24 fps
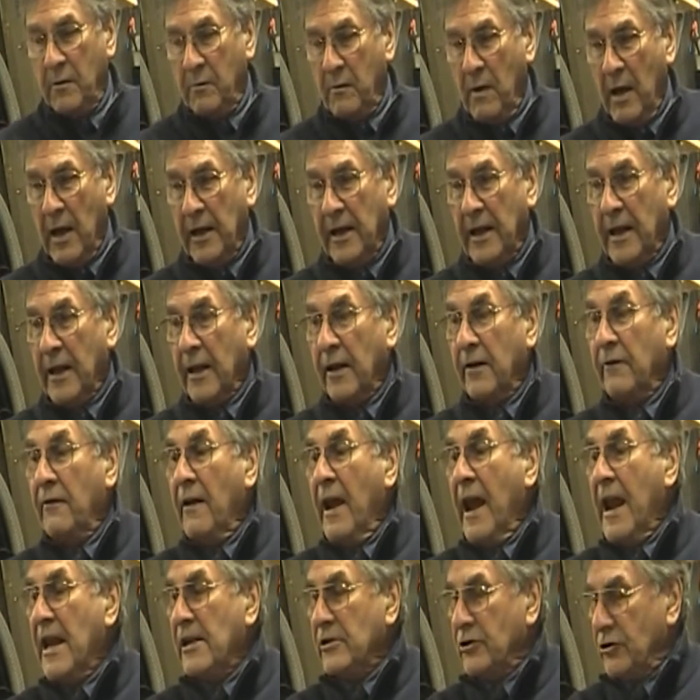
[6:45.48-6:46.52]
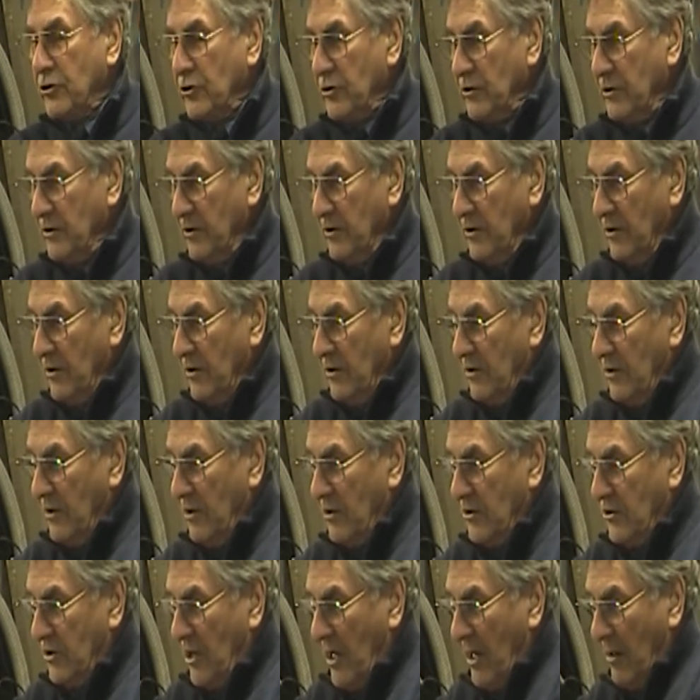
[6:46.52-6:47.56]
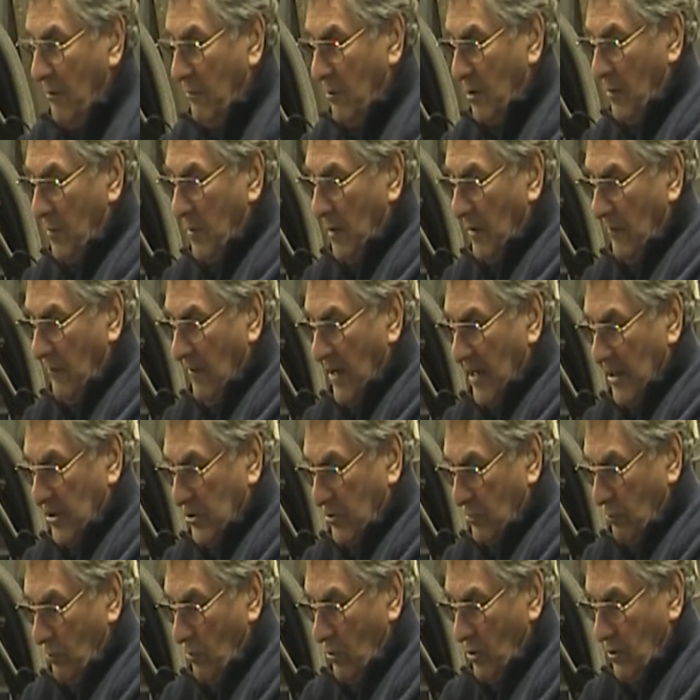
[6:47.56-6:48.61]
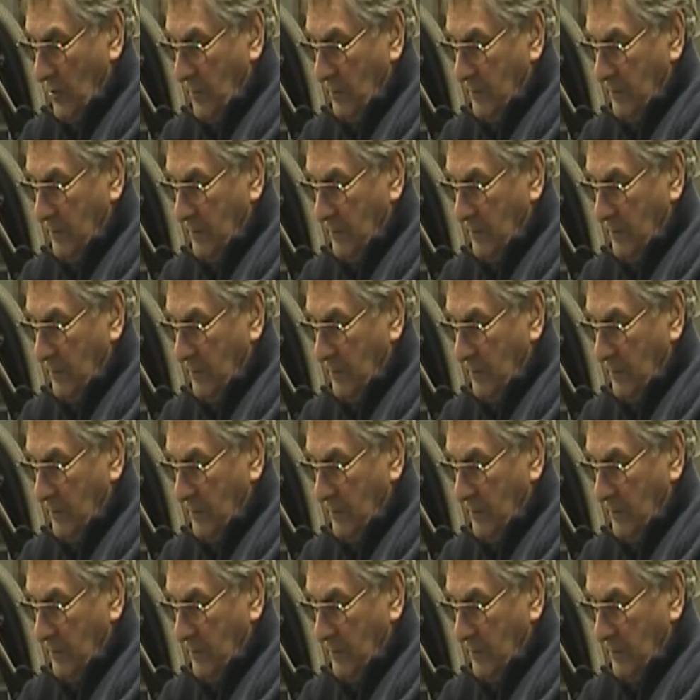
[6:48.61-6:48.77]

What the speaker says: made out of ash. I start with a bit of ash wood